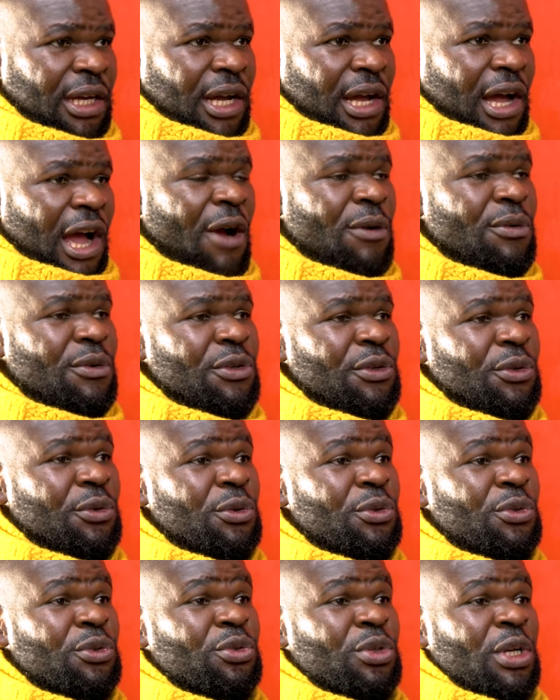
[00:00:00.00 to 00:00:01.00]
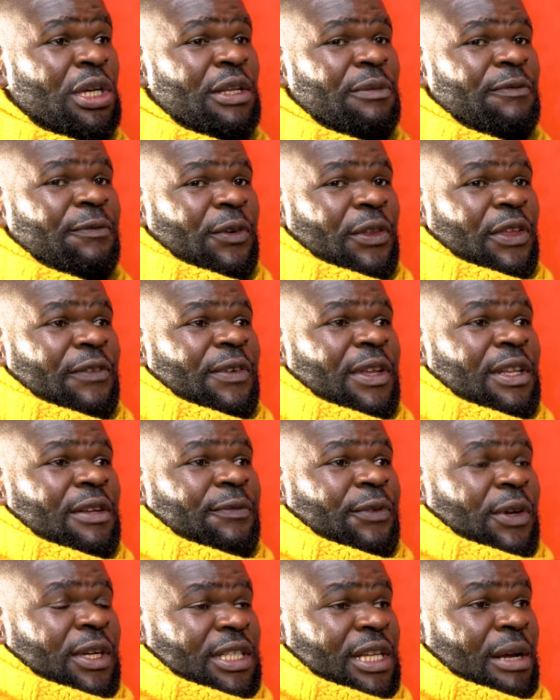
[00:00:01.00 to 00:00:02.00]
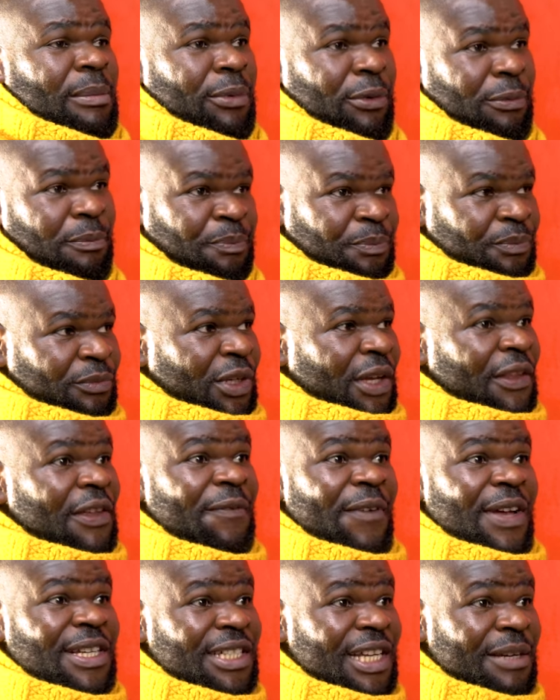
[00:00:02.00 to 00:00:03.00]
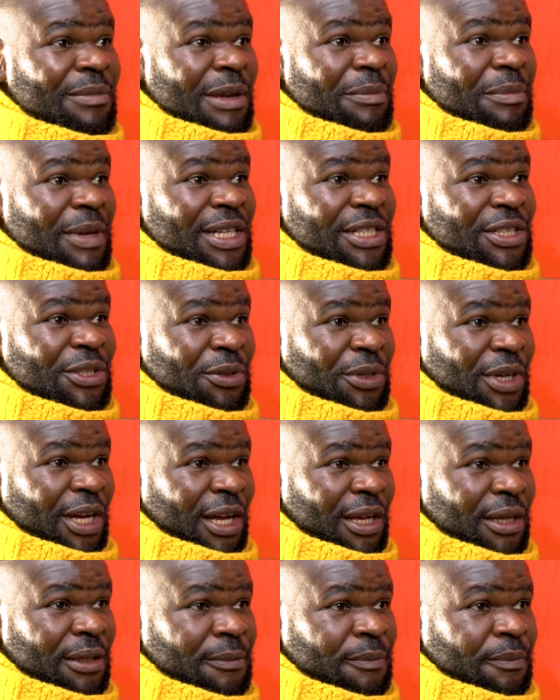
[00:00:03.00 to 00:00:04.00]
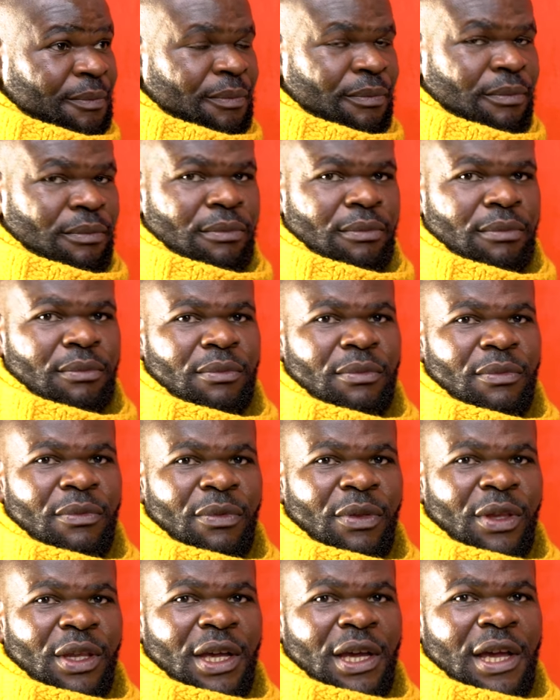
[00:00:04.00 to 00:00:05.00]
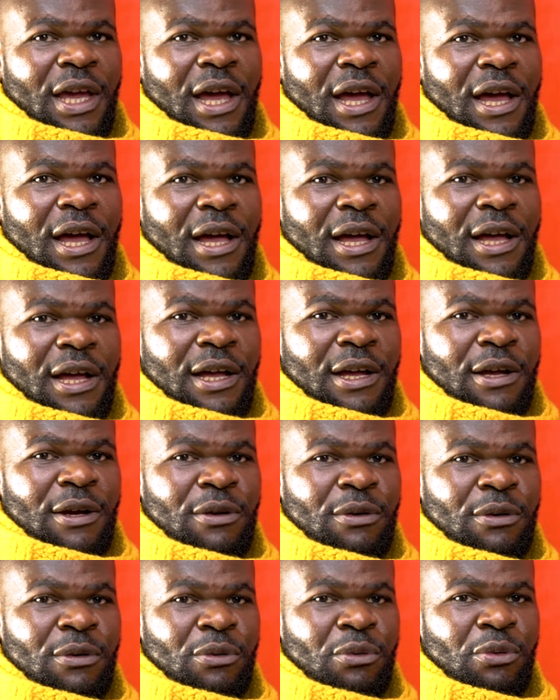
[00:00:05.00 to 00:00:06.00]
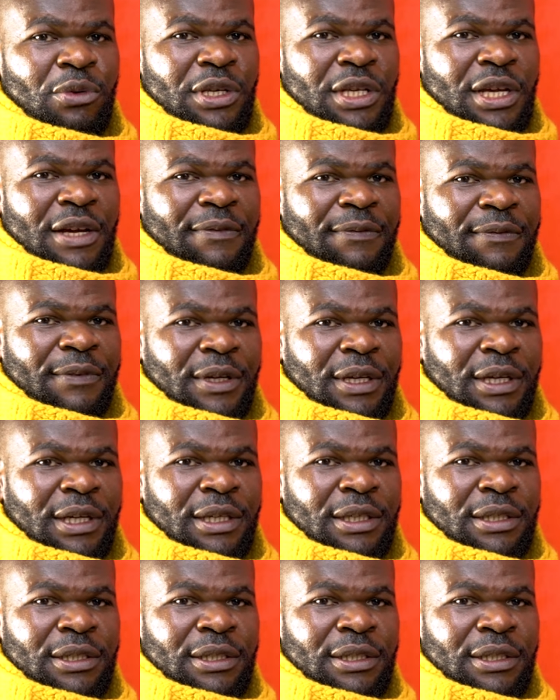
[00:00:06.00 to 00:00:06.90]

How do you usually, for the for example, the first time I met you, yeah, mm-hmm. uh, we have uh,